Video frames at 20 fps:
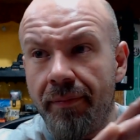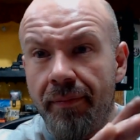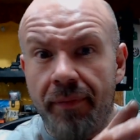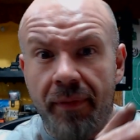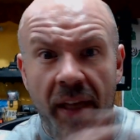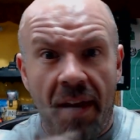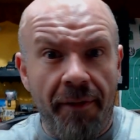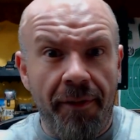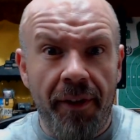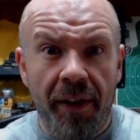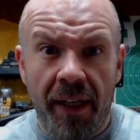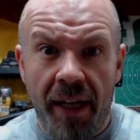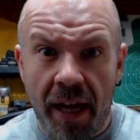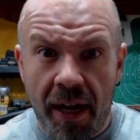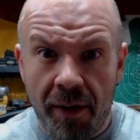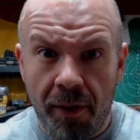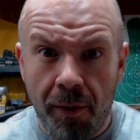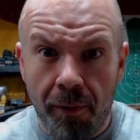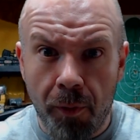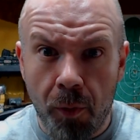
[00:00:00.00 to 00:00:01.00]
definitely
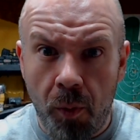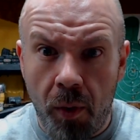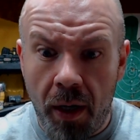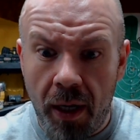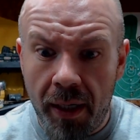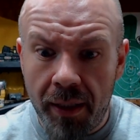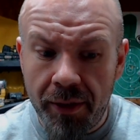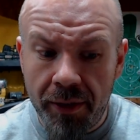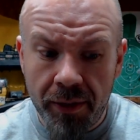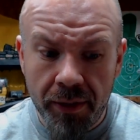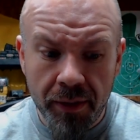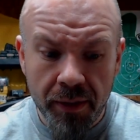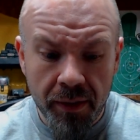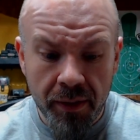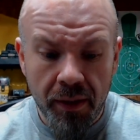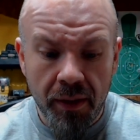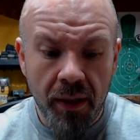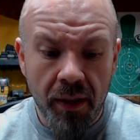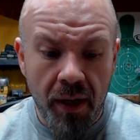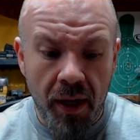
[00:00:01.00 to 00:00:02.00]
not Overwatch.
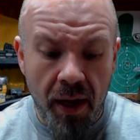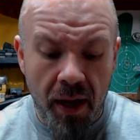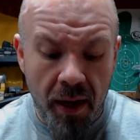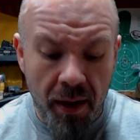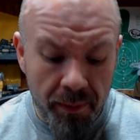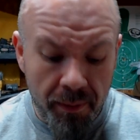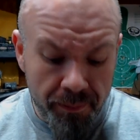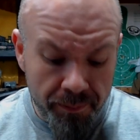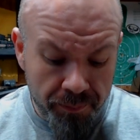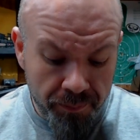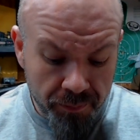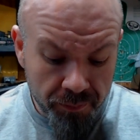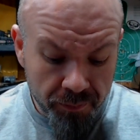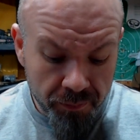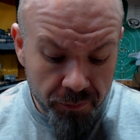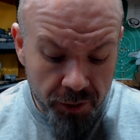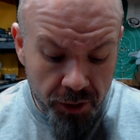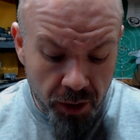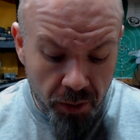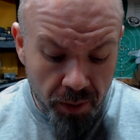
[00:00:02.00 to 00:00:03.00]

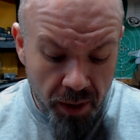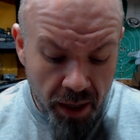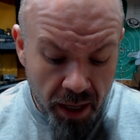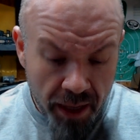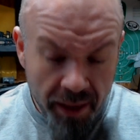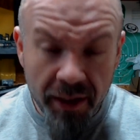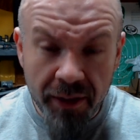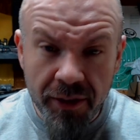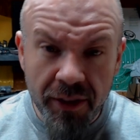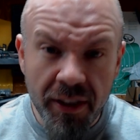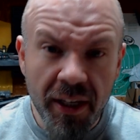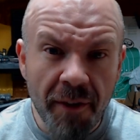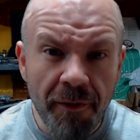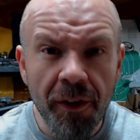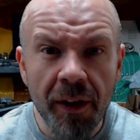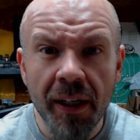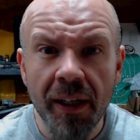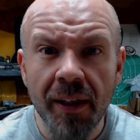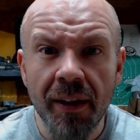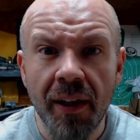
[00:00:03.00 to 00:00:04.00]
So there's
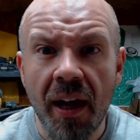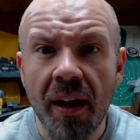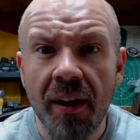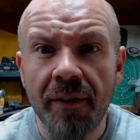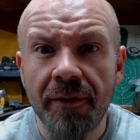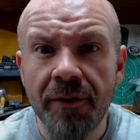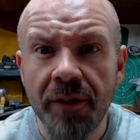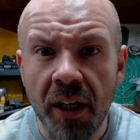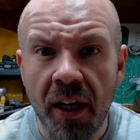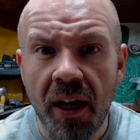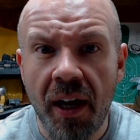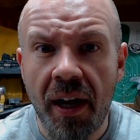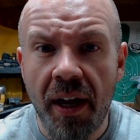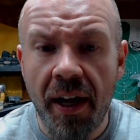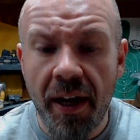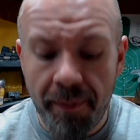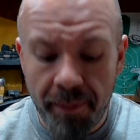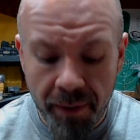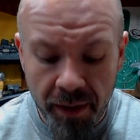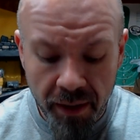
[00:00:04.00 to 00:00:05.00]
definitely a lot of
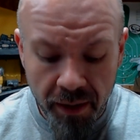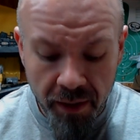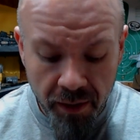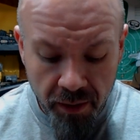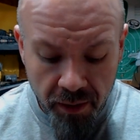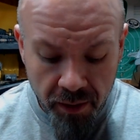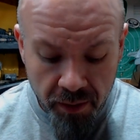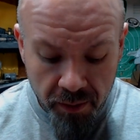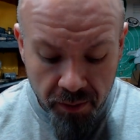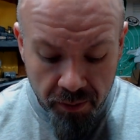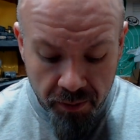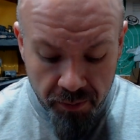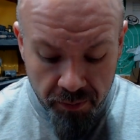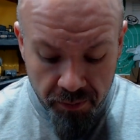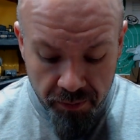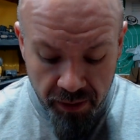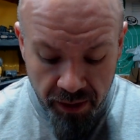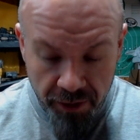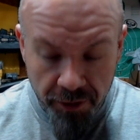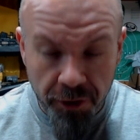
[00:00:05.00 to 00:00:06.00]
time
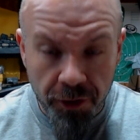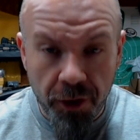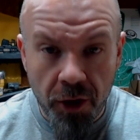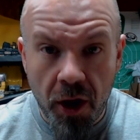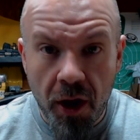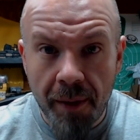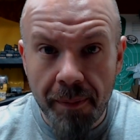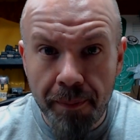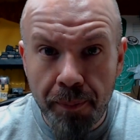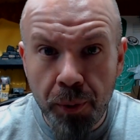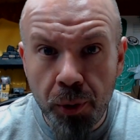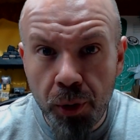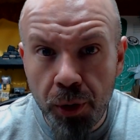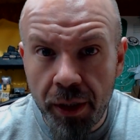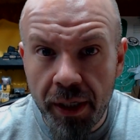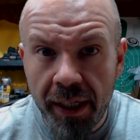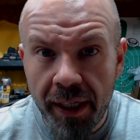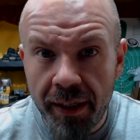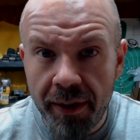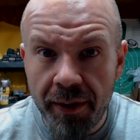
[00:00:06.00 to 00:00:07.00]
and thought
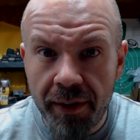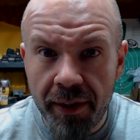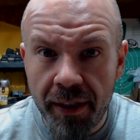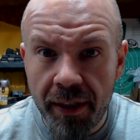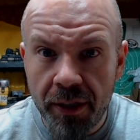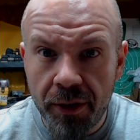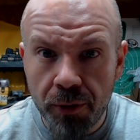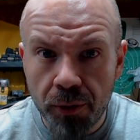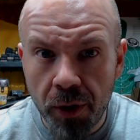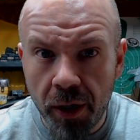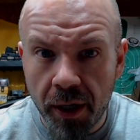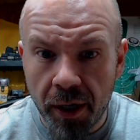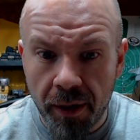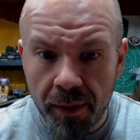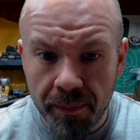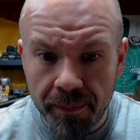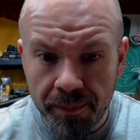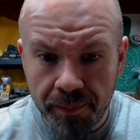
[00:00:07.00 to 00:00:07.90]
put into this trigger.